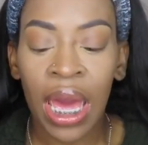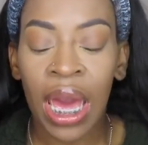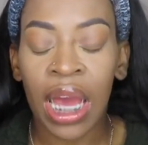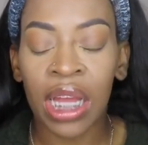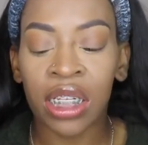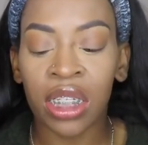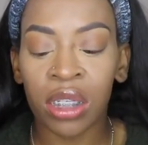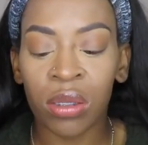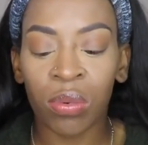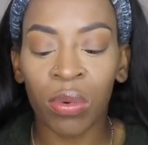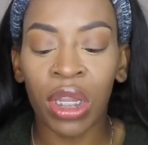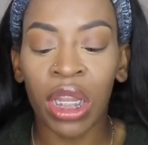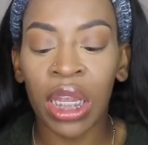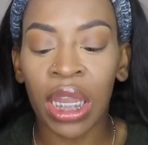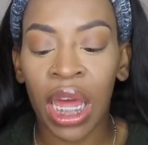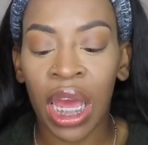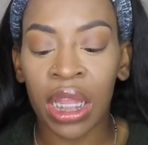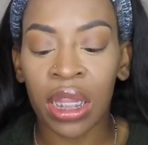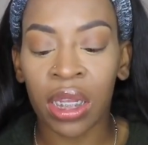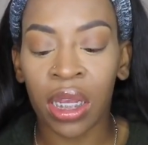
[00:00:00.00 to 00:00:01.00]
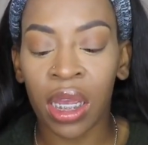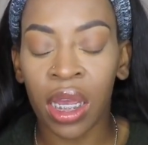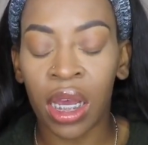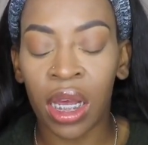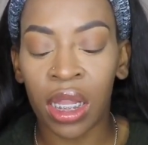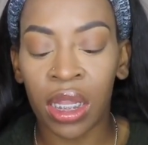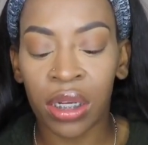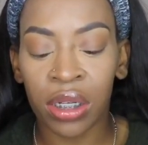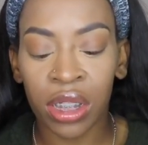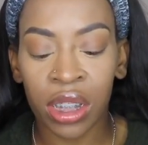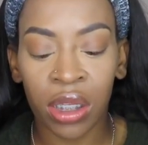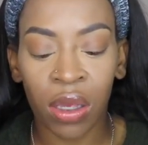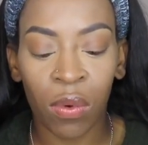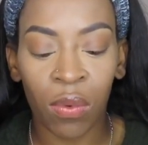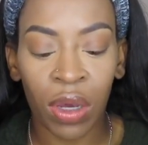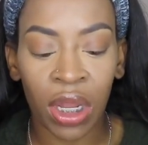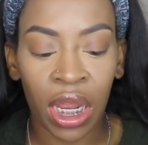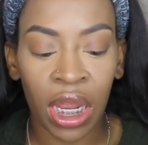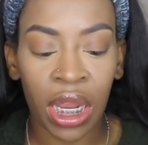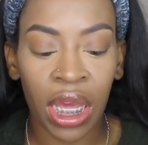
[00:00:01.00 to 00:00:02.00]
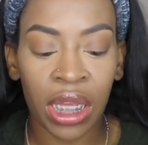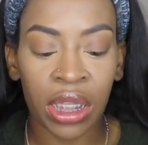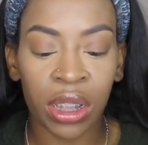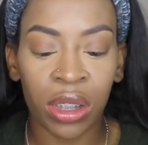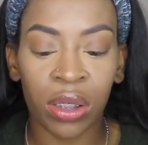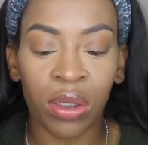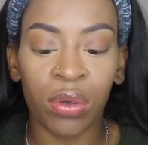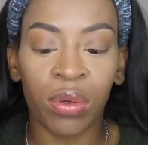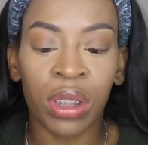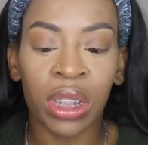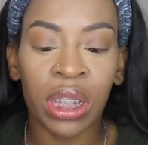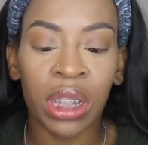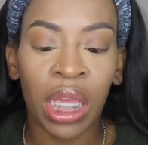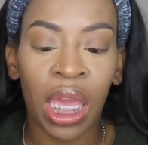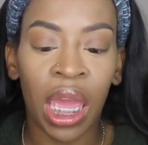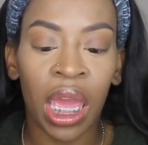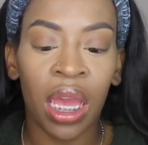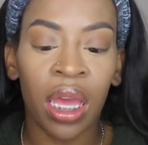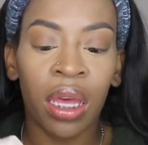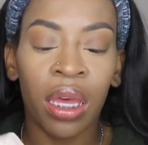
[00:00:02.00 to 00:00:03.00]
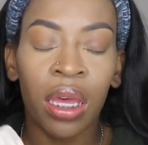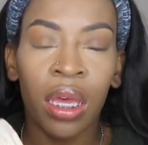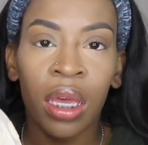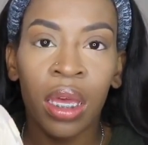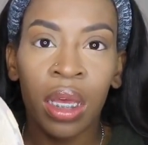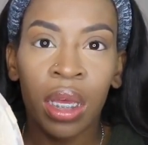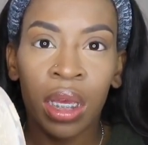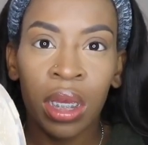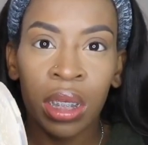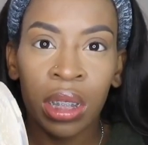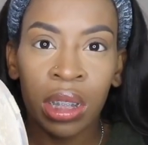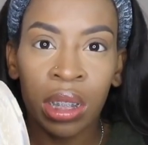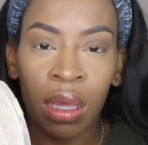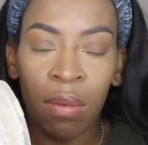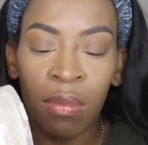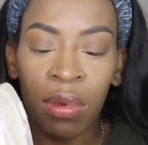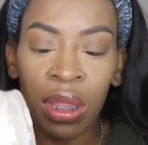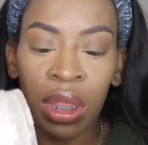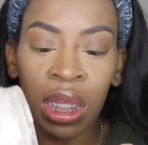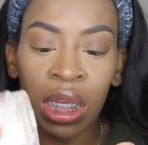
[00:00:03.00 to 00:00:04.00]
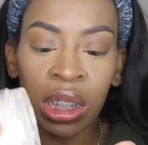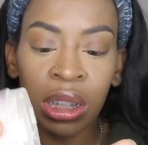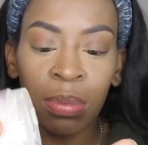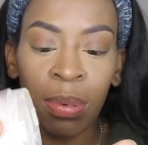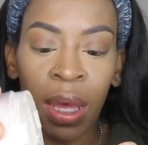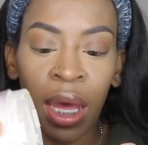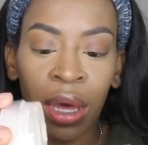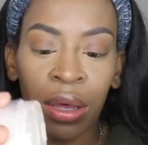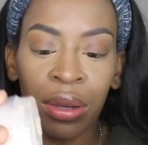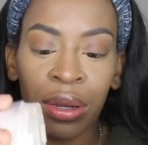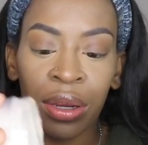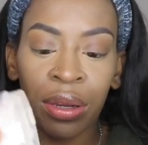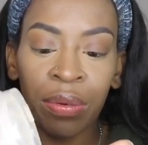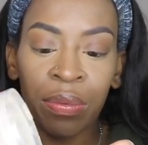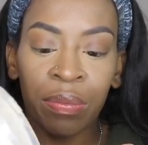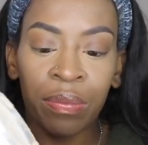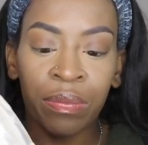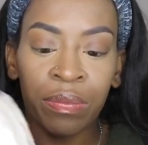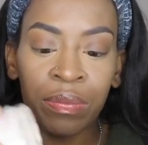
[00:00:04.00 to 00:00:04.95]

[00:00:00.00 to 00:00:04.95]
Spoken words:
I just really like the color, so what I like to do is take some of this powder,